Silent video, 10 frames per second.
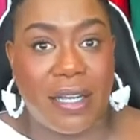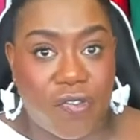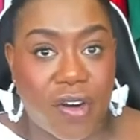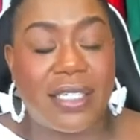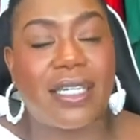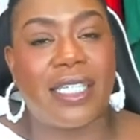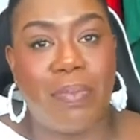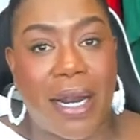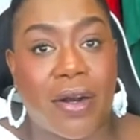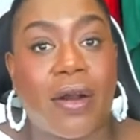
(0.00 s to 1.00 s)
different
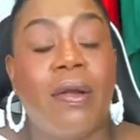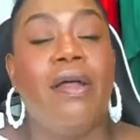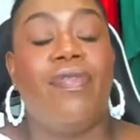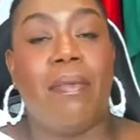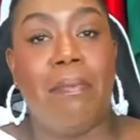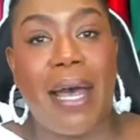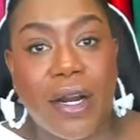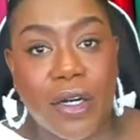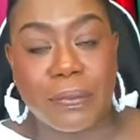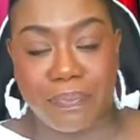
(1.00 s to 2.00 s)
is better than
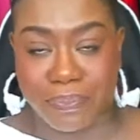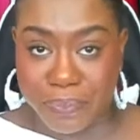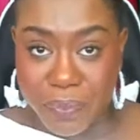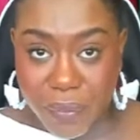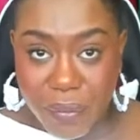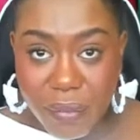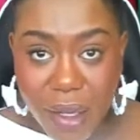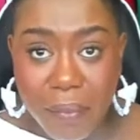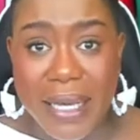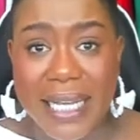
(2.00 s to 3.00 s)
better
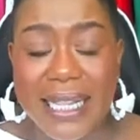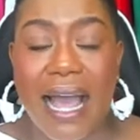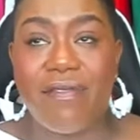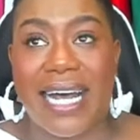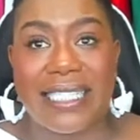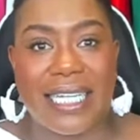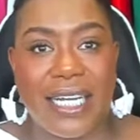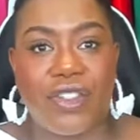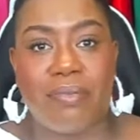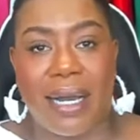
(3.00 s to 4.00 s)
being that
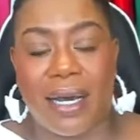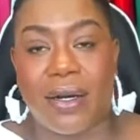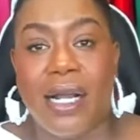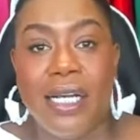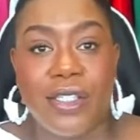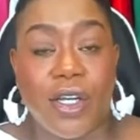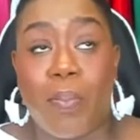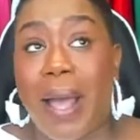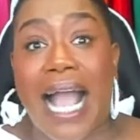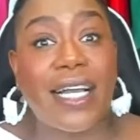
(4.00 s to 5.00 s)
fascination matter.
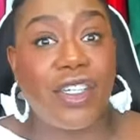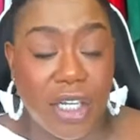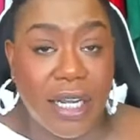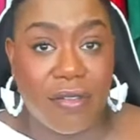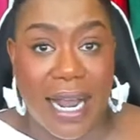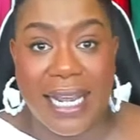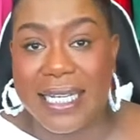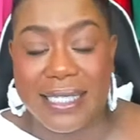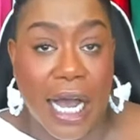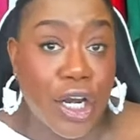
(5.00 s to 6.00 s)
So packaging,
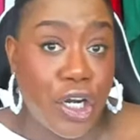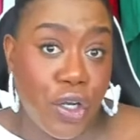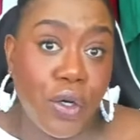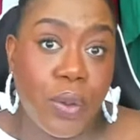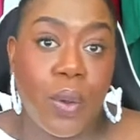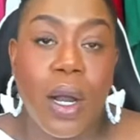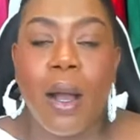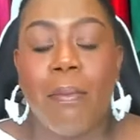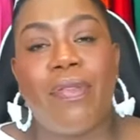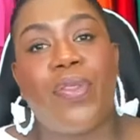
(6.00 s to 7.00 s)
right, is not new,
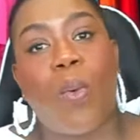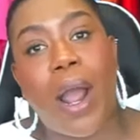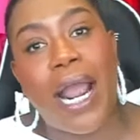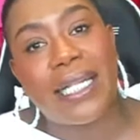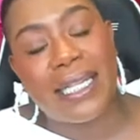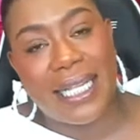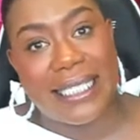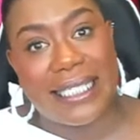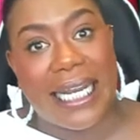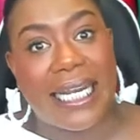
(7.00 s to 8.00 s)
but the way that
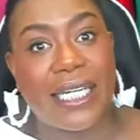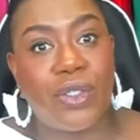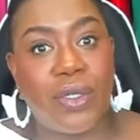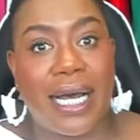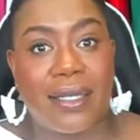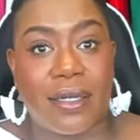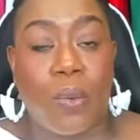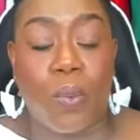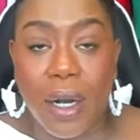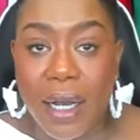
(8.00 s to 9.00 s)
they did it in
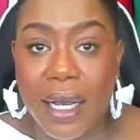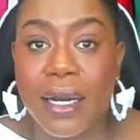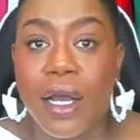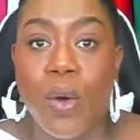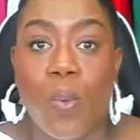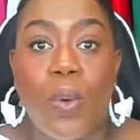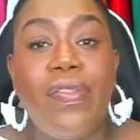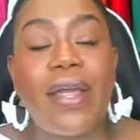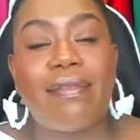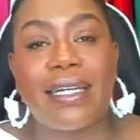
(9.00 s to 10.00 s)
2001
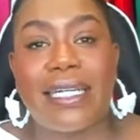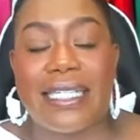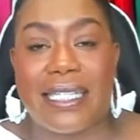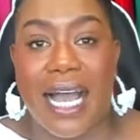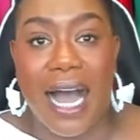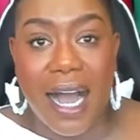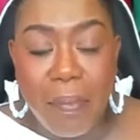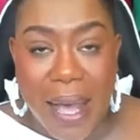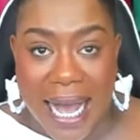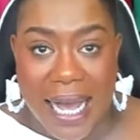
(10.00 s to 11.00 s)
when they released the
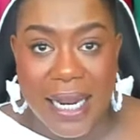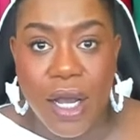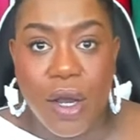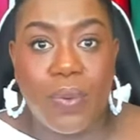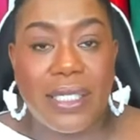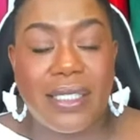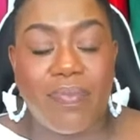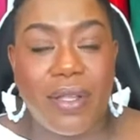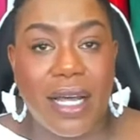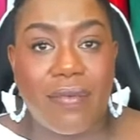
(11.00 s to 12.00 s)
iPad was
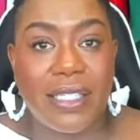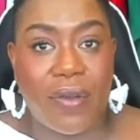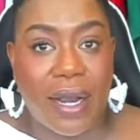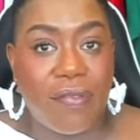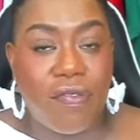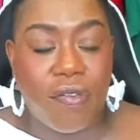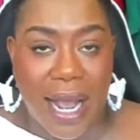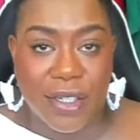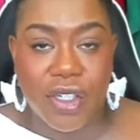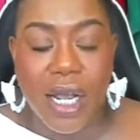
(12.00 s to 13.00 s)
something that was very
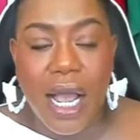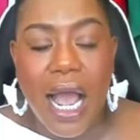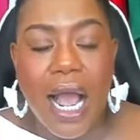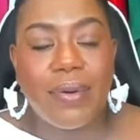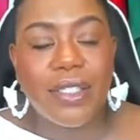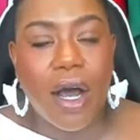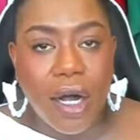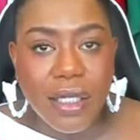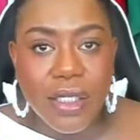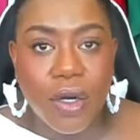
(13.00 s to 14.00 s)
fresh. I was
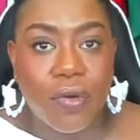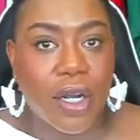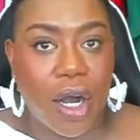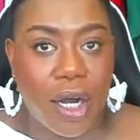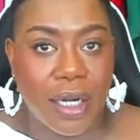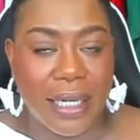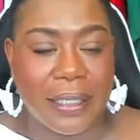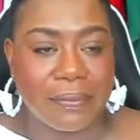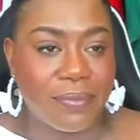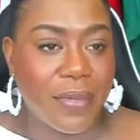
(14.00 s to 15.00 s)
also
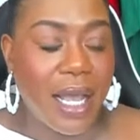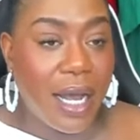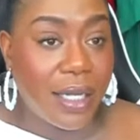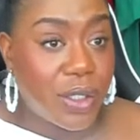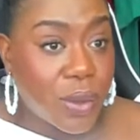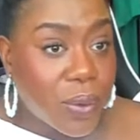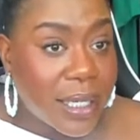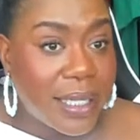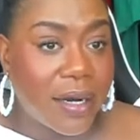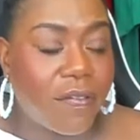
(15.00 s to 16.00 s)
recalling a
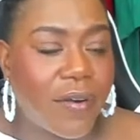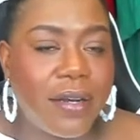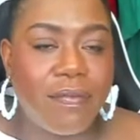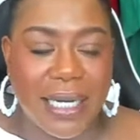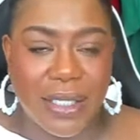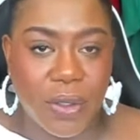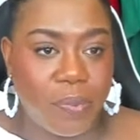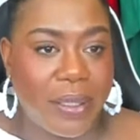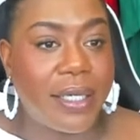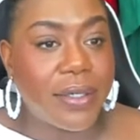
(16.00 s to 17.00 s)
story that a friend of mine
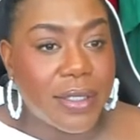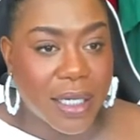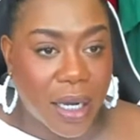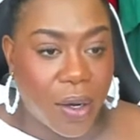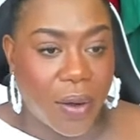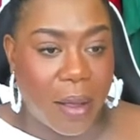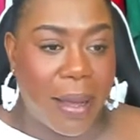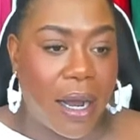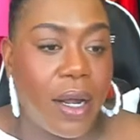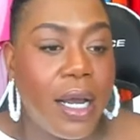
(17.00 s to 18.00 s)
told me years ago
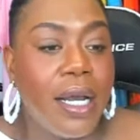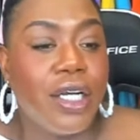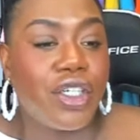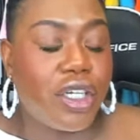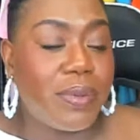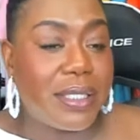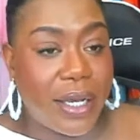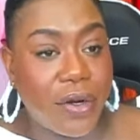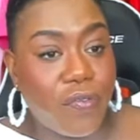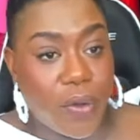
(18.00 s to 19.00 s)
about she
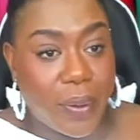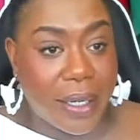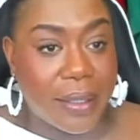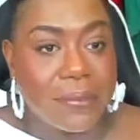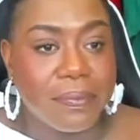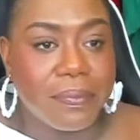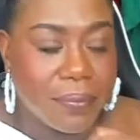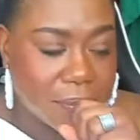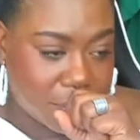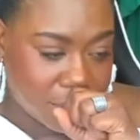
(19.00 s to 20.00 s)
was interviewing,
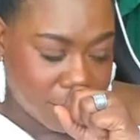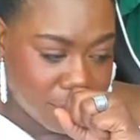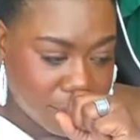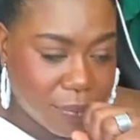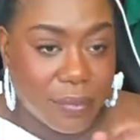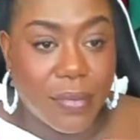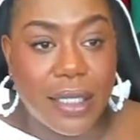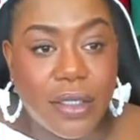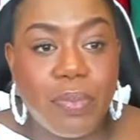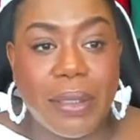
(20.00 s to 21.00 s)

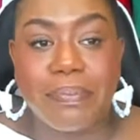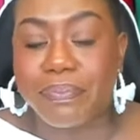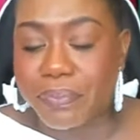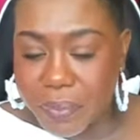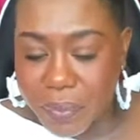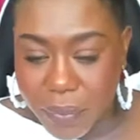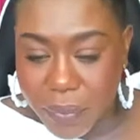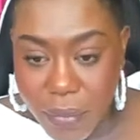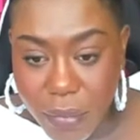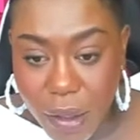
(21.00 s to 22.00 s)
excuse me,
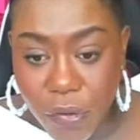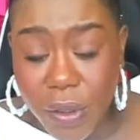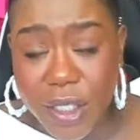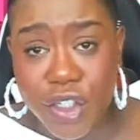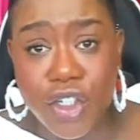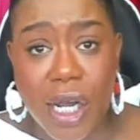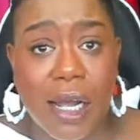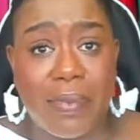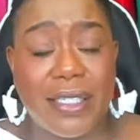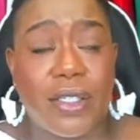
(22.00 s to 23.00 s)
for this
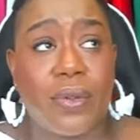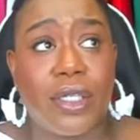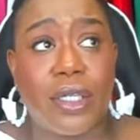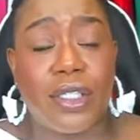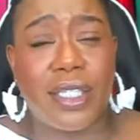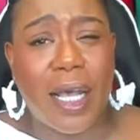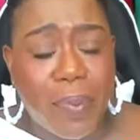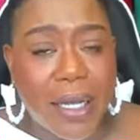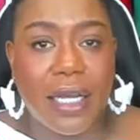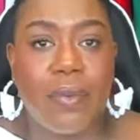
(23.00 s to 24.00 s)
job. And so
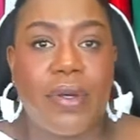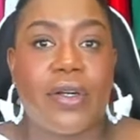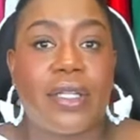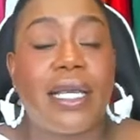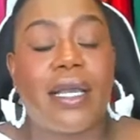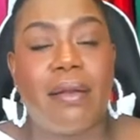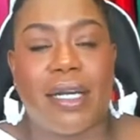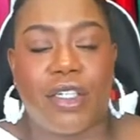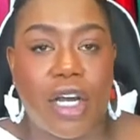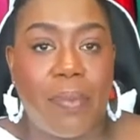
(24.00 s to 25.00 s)
typically when you're thinking
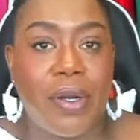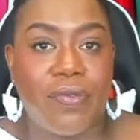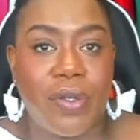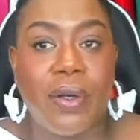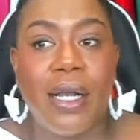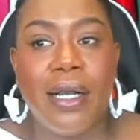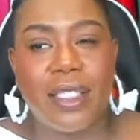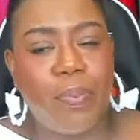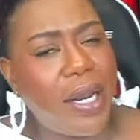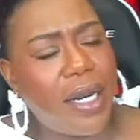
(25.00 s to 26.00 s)
about a job interview,
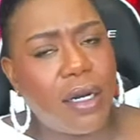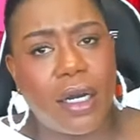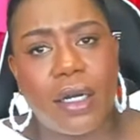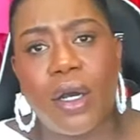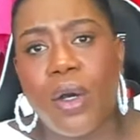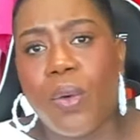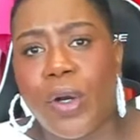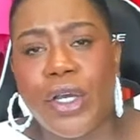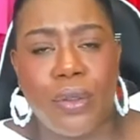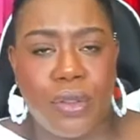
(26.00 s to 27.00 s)
depending on
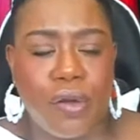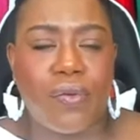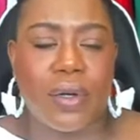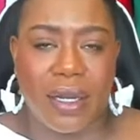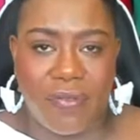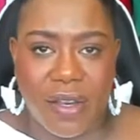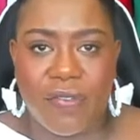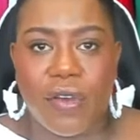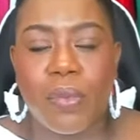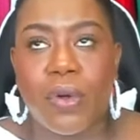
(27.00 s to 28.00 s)
what you do for a living,
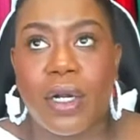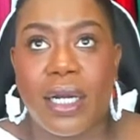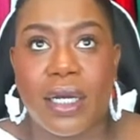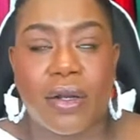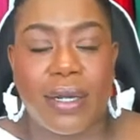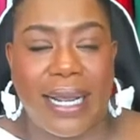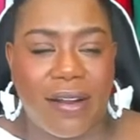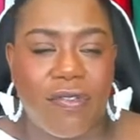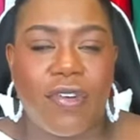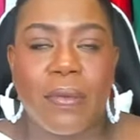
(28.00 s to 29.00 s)
if you're more in a
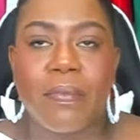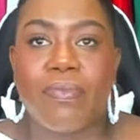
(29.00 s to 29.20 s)
creative